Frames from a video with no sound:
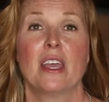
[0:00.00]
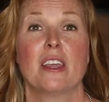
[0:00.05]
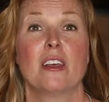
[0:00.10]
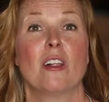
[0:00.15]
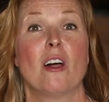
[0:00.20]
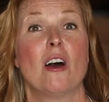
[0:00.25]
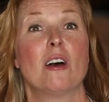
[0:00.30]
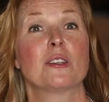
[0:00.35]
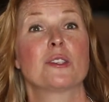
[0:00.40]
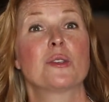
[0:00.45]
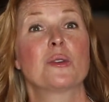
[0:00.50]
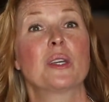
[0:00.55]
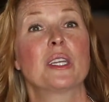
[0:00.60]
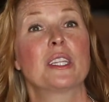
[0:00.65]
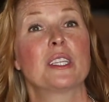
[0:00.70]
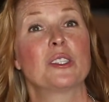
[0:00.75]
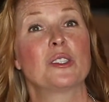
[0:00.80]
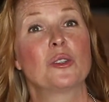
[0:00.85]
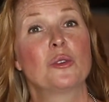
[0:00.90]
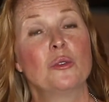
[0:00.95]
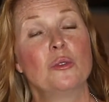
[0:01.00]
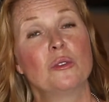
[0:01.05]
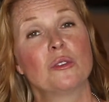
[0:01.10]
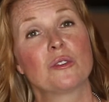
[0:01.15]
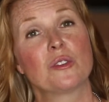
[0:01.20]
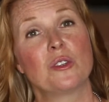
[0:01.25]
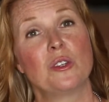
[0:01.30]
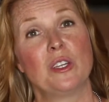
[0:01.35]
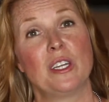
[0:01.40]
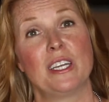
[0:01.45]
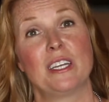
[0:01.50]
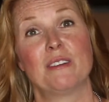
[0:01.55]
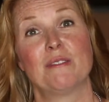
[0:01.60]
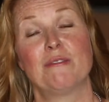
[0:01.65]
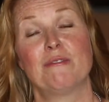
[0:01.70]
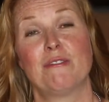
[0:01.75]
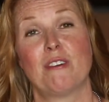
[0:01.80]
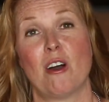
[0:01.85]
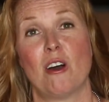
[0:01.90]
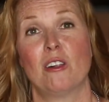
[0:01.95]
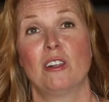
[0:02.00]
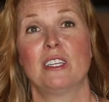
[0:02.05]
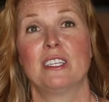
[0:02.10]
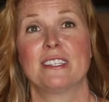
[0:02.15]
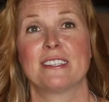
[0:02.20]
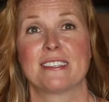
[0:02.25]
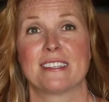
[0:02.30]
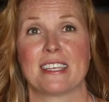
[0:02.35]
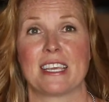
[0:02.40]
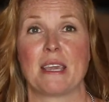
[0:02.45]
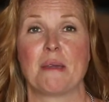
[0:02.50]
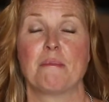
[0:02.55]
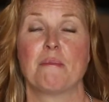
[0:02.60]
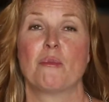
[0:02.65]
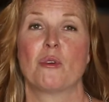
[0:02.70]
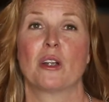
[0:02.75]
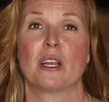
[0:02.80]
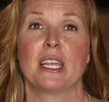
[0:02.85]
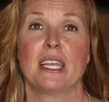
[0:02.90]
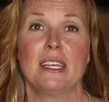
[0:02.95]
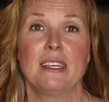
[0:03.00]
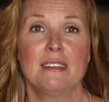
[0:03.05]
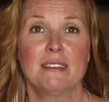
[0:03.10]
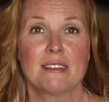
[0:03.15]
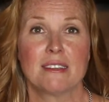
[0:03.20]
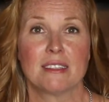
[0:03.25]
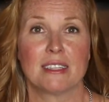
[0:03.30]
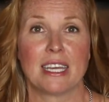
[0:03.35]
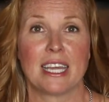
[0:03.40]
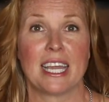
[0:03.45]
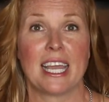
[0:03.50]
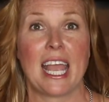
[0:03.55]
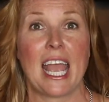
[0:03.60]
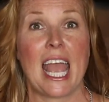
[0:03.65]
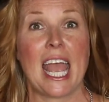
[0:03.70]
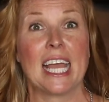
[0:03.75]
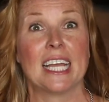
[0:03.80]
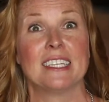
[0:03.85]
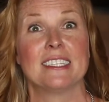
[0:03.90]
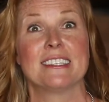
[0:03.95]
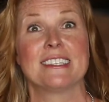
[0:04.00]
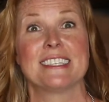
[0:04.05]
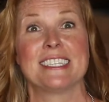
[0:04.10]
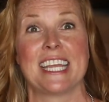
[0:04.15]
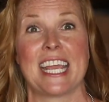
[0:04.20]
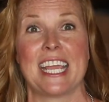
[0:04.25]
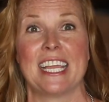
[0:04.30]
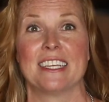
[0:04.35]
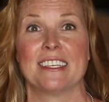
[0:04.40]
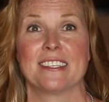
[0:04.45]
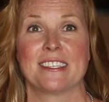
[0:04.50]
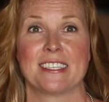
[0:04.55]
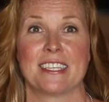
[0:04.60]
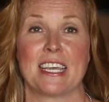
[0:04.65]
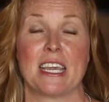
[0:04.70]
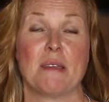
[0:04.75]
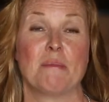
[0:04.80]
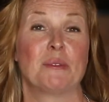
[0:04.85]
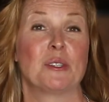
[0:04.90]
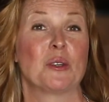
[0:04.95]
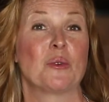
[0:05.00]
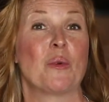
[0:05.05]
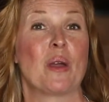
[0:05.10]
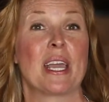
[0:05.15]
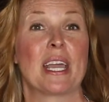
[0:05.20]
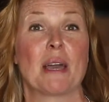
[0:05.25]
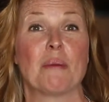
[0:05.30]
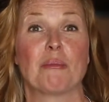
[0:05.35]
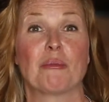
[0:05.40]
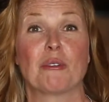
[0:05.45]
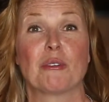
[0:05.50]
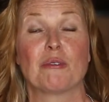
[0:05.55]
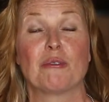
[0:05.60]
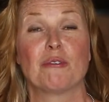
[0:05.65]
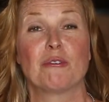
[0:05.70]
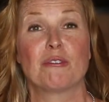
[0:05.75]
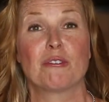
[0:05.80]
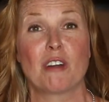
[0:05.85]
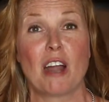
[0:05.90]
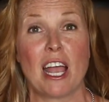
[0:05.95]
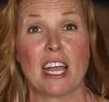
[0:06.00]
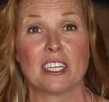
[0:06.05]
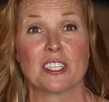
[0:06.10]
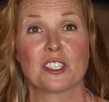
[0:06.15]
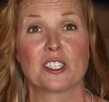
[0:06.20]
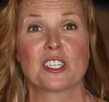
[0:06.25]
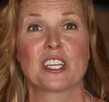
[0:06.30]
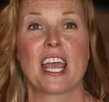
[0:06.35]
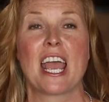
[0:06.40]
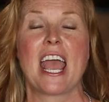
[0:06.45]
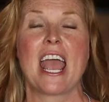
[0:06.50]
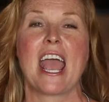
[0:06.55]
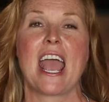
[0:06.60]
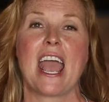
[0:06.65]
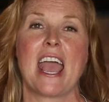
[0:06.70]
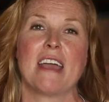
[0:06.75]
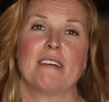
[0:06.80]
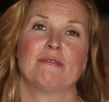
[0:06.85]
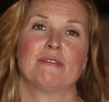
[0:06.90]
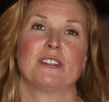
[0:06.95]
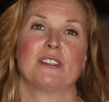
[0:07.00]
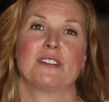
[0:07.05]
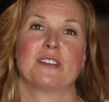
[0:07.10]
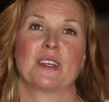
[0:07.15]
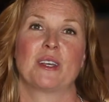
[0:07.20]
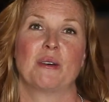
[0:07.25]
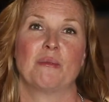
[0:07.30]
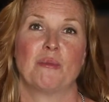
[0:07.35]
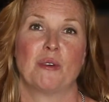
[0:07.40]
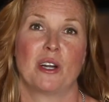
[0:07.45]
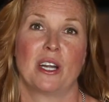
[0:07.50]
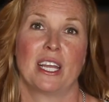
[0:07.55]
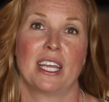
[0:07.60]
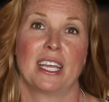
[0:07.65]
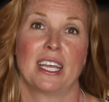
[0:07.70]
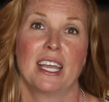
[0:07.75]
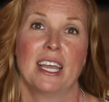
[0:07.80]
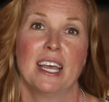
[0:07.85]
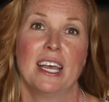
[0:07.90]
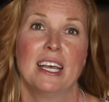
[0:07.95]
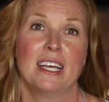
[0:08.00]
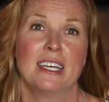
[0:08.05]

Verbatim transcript: You'll also get the tools you need to fall asleep more easily and stay asleep to wake up refreshed every single morning.